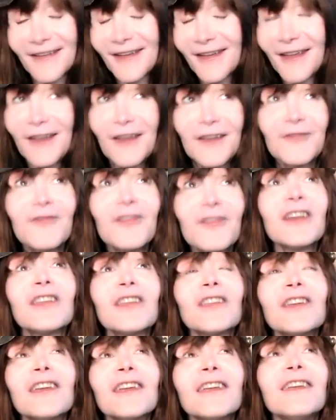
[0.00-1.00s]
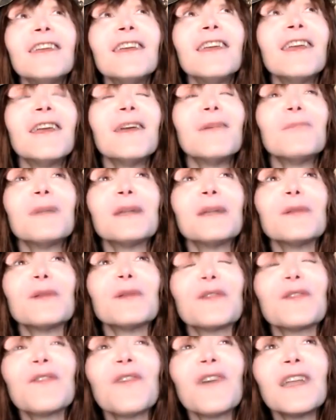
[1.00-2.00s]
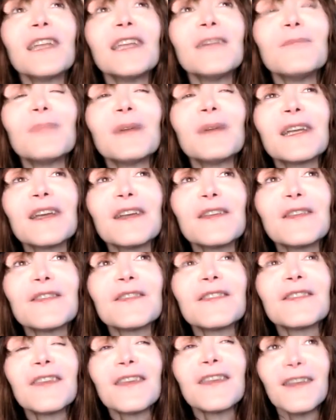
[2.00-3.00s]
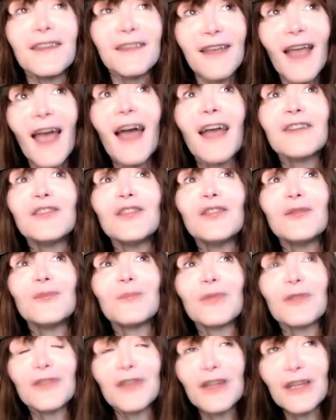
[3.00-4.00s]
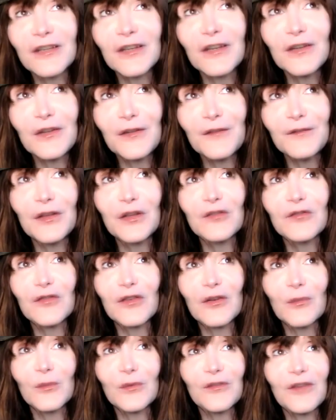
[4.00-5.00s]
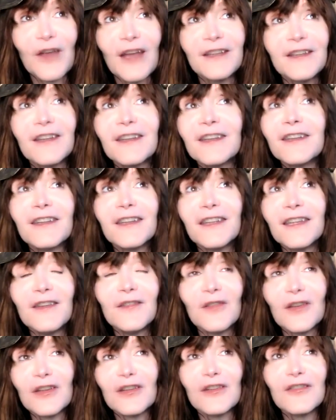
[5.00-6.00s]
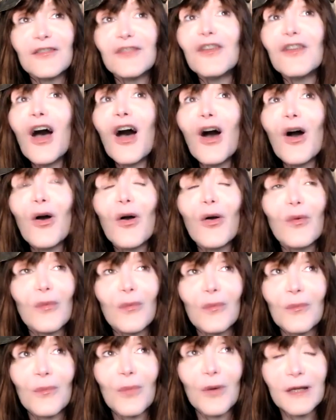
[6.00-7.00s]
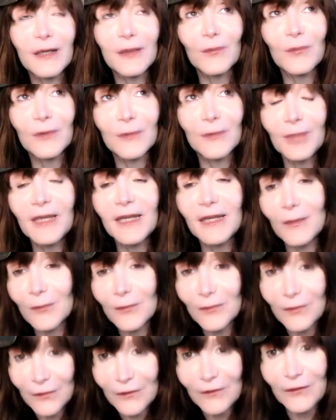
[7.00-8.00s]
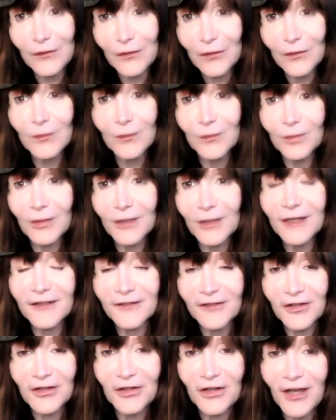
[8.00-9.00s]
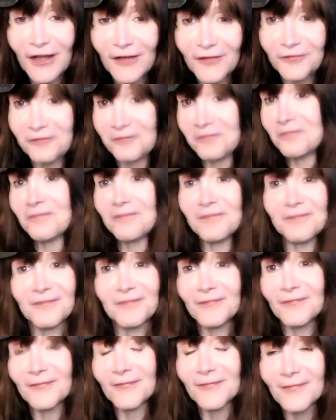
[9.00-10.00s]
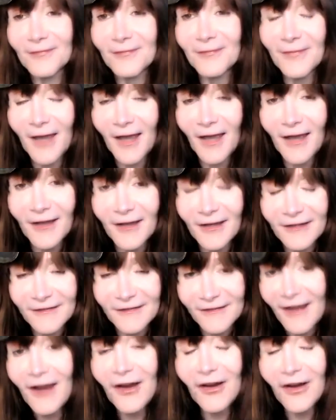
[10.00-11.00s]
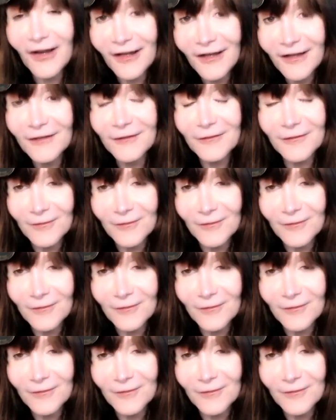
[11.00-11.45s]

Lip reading: It really... But it was funny because, yeah, you predicted the future, which I didn't even know what it would be, which is you bringing to life Sarah.